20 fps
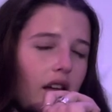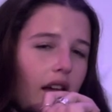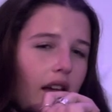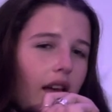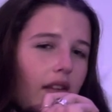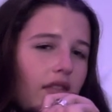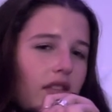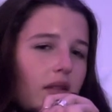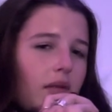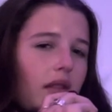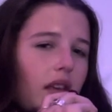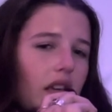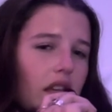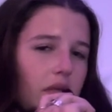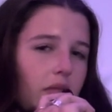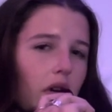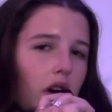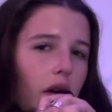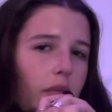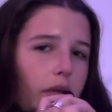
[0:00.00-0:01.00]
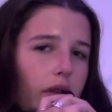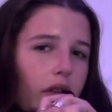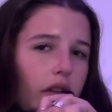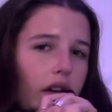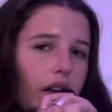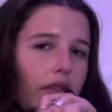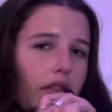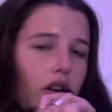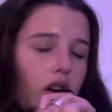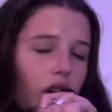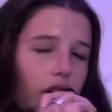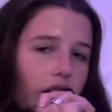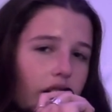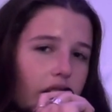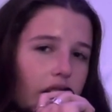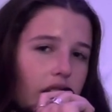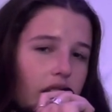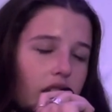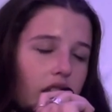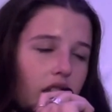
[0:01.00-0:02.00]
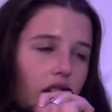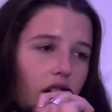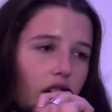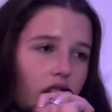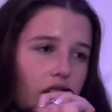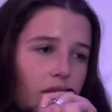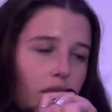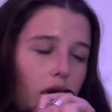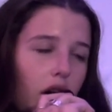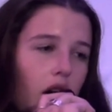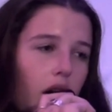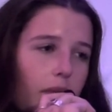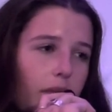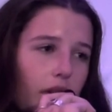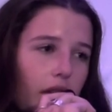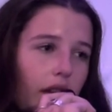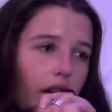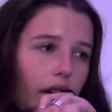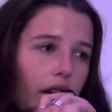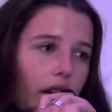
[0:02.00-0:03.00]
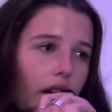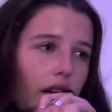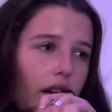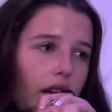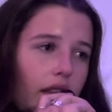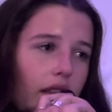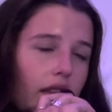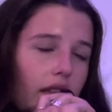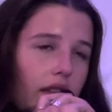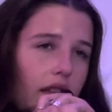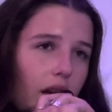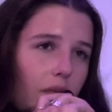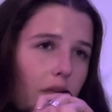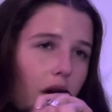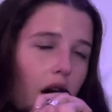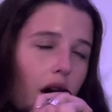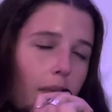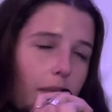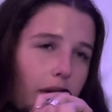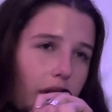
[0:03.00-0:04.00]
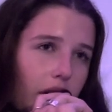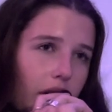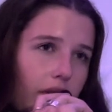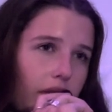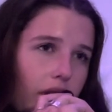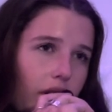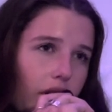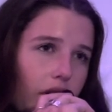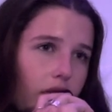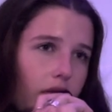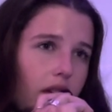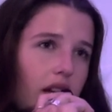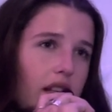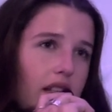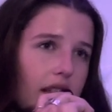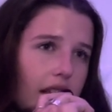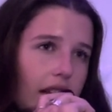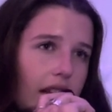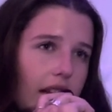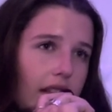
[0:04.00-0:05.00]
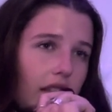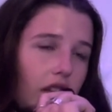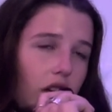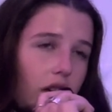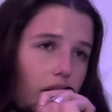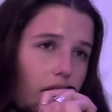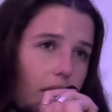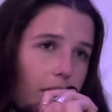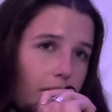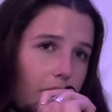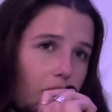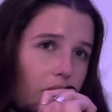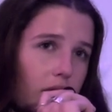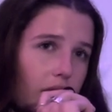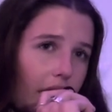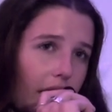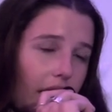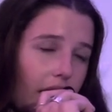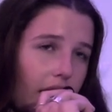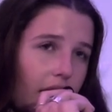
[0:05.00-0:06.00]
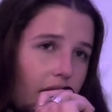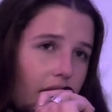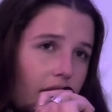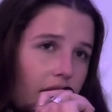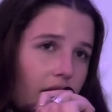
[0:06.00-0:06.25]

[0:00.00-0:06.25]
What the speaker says: if something is popular, if an artist is popular, they're popular for a reason. It's good music.